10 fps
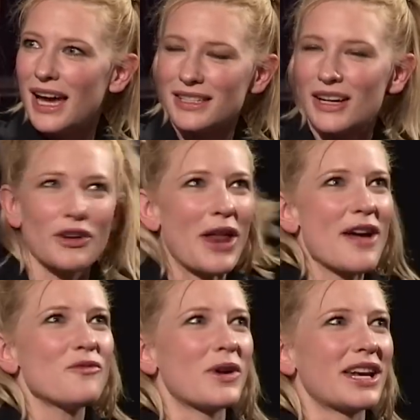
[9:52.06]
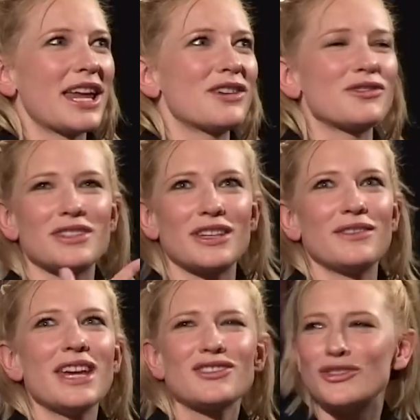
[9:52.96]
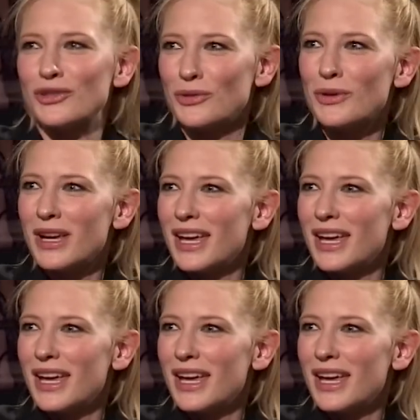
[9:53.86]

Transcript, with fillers: I said, I don't have one. And Andrew said, yes, you do.